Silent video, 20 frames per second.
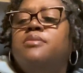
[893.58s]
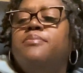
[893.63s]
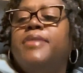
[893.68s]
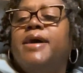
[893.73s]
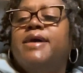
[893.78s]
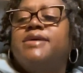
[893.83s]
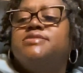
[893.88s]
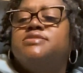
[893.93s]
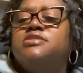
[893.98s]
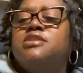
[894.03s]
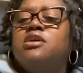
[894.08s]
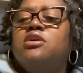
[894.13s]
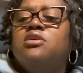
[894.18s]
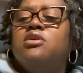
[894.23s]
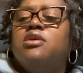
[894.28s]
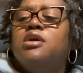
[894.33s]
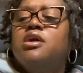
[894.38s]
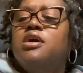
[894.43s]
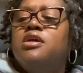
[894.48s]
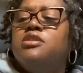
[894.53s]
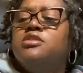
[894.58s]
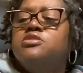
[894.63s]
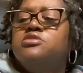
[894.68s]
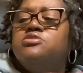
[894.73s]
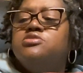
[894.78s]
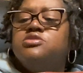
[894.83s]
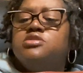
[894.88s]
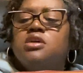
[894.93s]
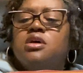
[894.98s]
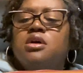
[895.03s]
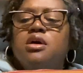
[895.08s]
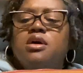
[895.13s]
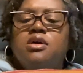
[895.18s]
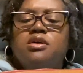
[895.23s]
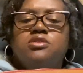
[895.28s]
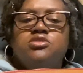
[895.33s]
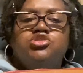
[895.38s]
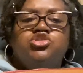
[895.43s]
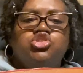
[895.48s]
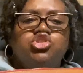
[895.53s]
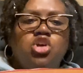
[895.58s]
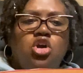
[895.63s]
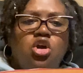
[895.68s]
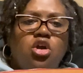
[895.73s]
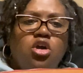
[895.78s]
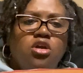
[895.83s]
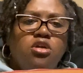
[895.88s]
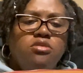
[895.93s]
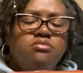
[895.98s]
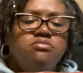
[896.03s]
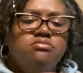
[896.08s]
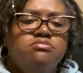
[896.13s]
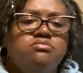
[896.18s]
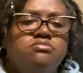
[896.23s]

pastel colors uh, charm.